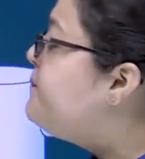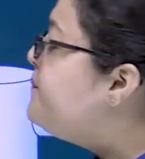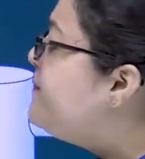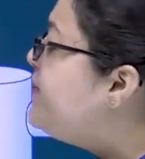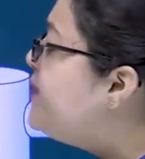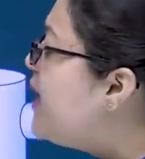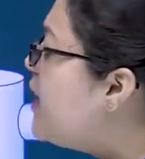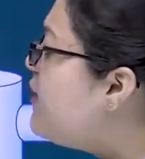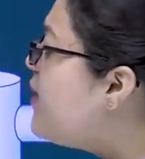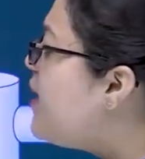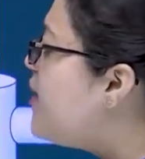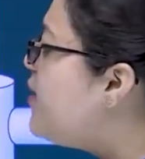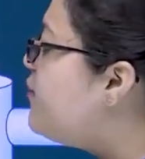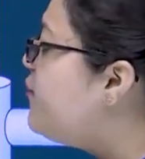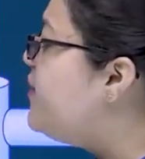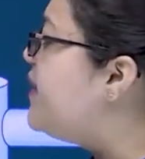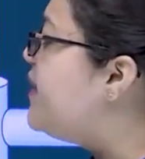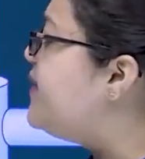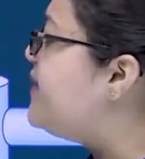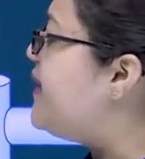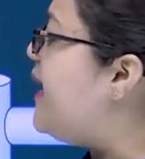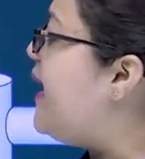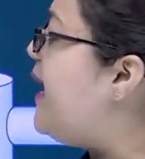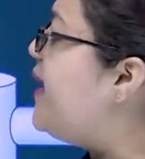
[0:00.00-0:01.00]
Now,
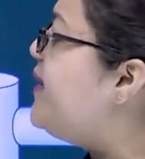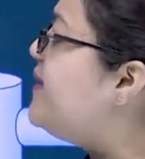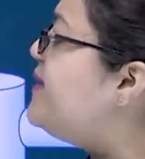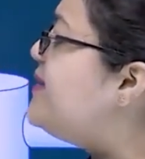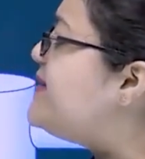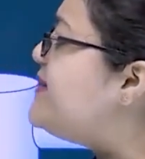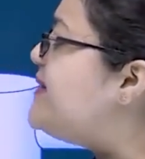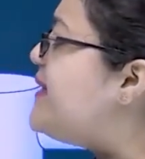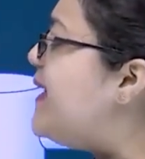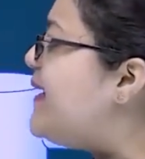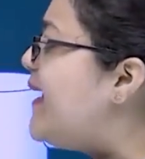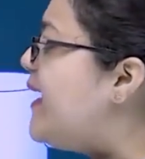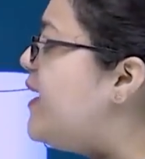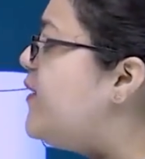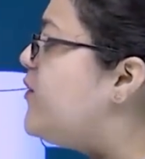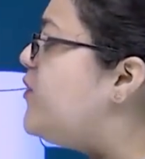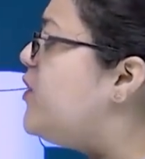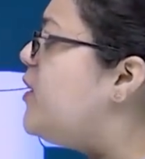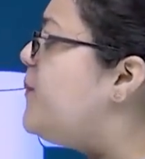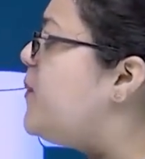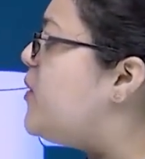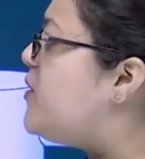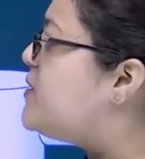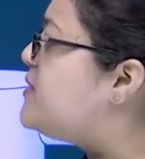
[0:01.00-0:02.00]
after that, in
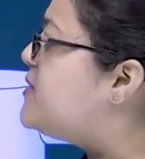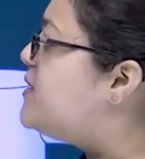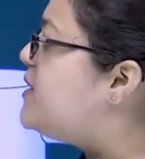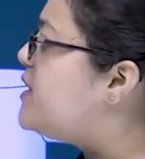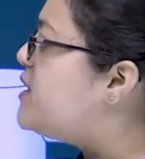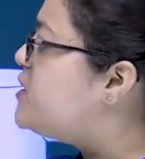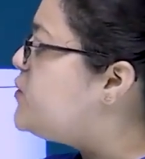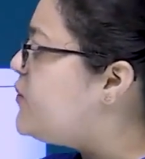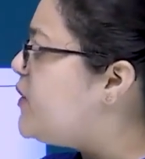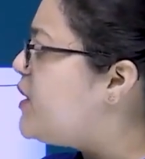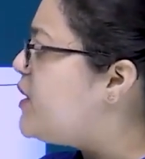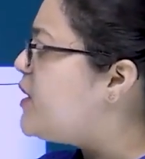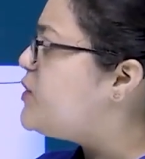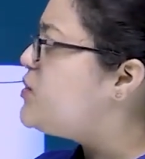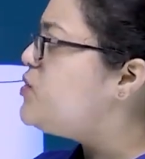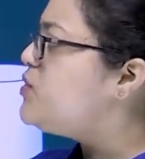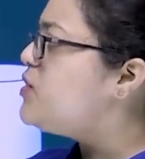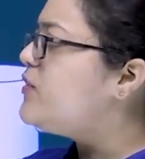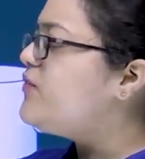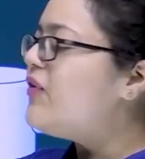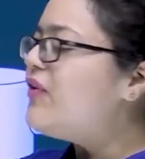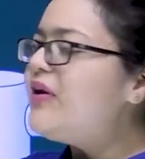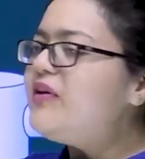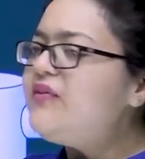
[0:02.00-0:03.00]
secondary process, first
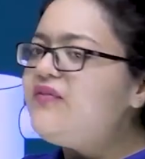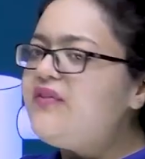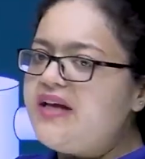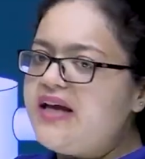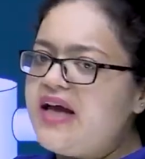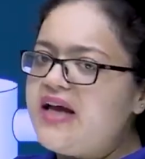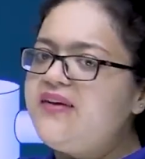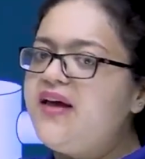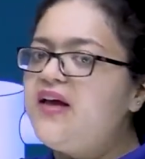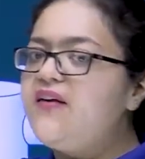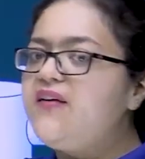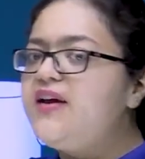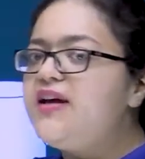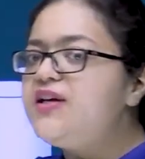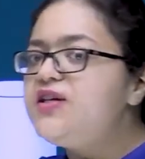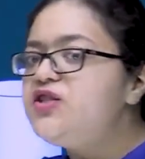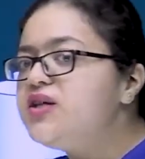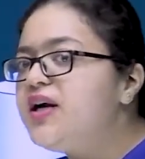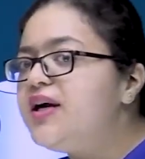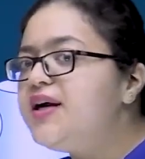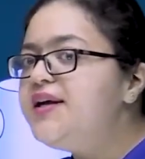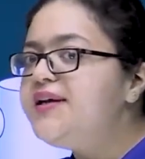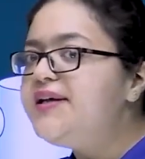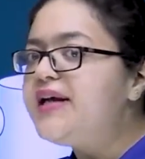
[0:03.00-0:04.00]
of all, we have
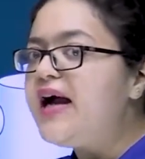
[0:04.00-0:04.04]
aeration